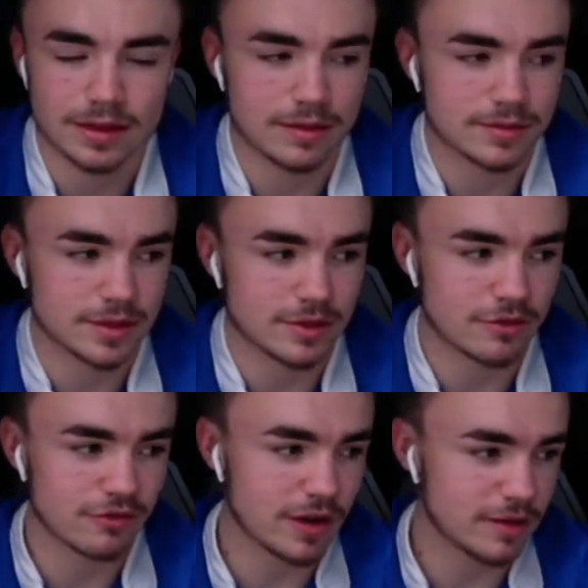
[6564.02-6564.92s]
It's
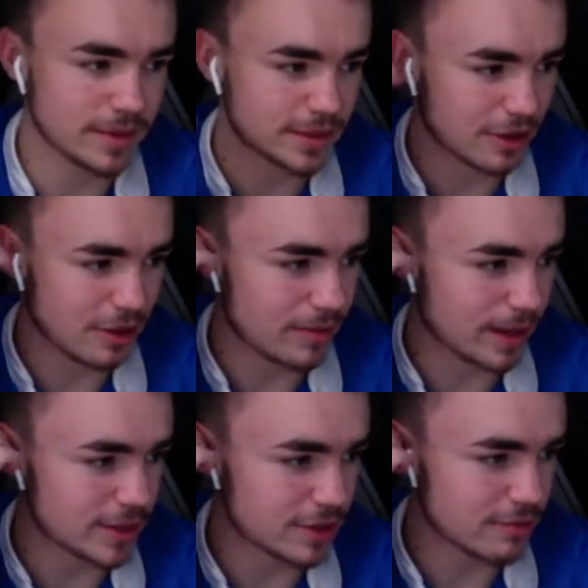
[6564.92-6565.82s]
incredibly sloppy.
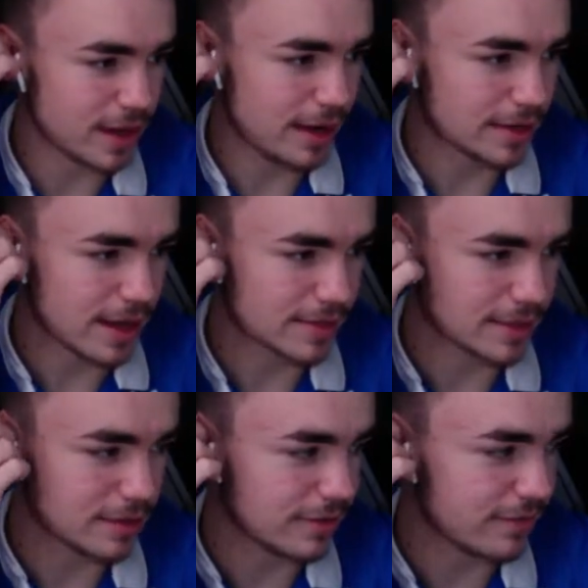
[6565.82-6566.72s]
Tom Naylor's
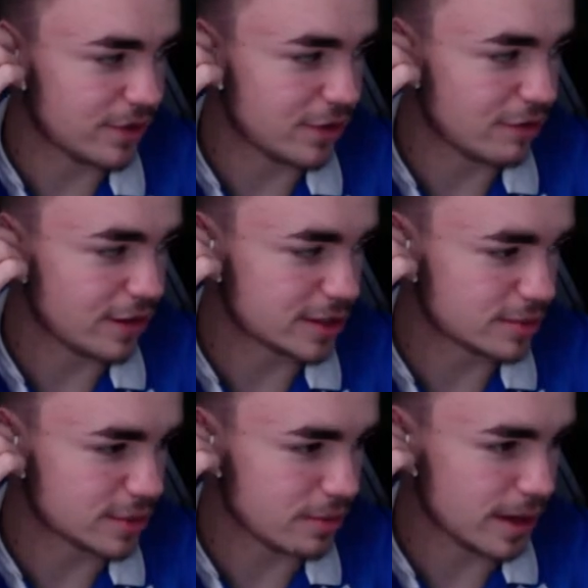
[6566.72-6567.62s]
absolutely furious
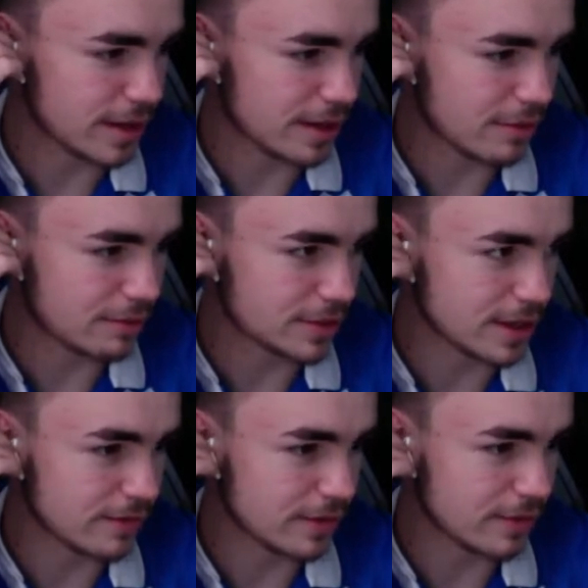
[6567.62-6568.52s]
with the way that one was
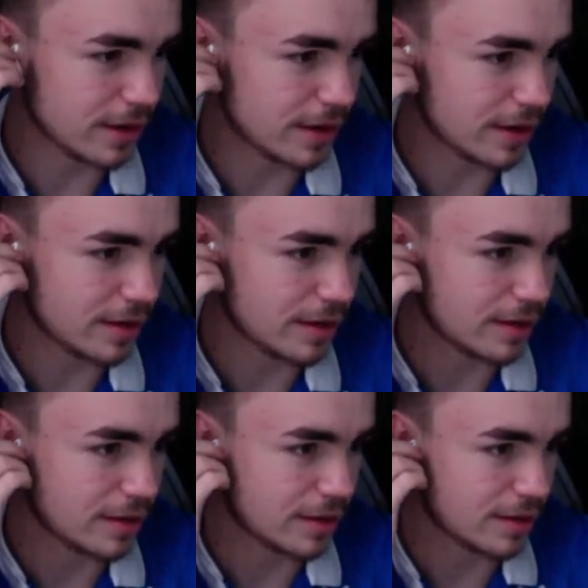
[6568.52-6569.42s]
given away.
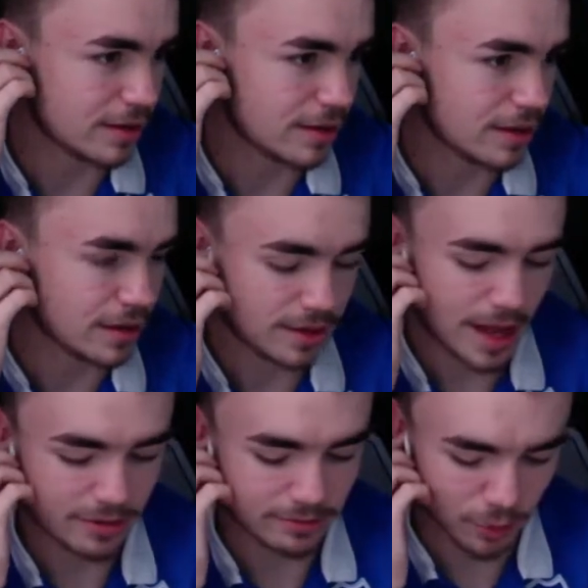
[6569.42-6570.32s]

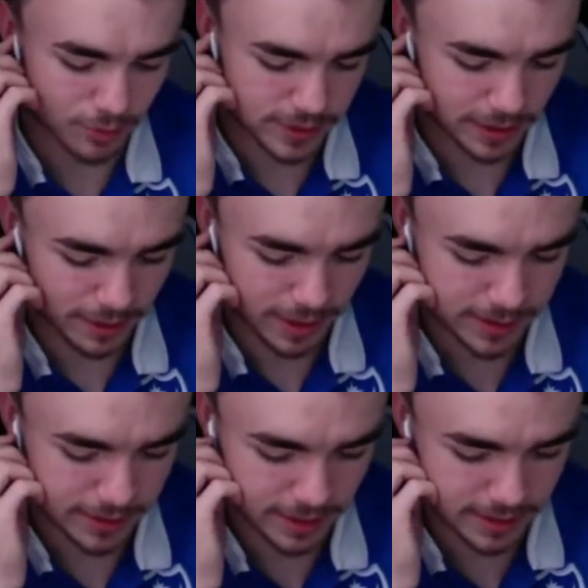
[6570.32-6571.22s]
Darren Moore's
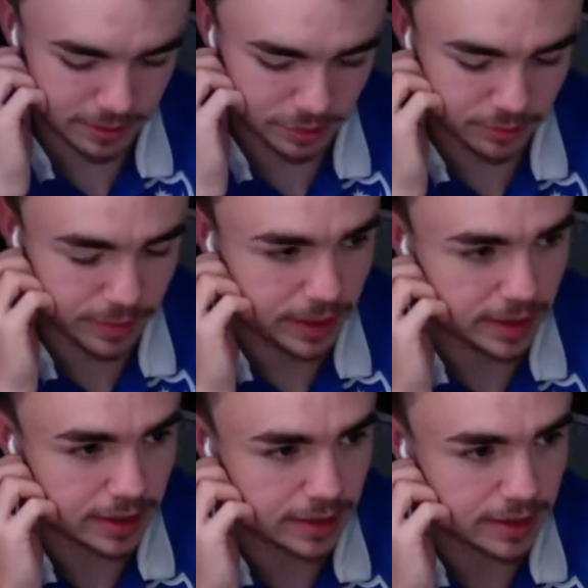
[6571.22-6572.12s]
delighted, as he would
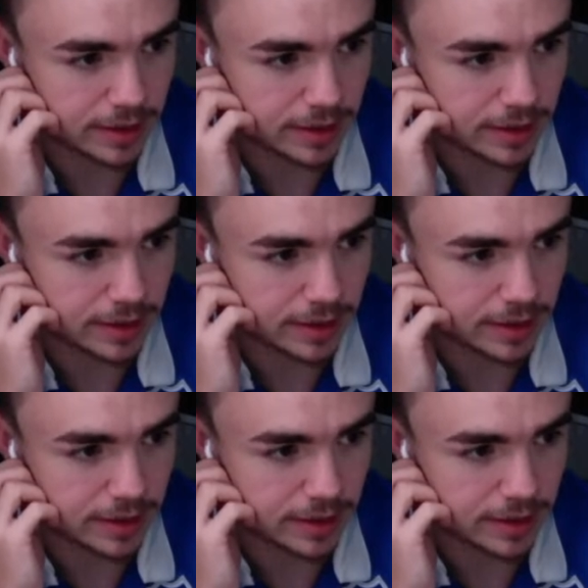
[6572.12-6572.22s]
be.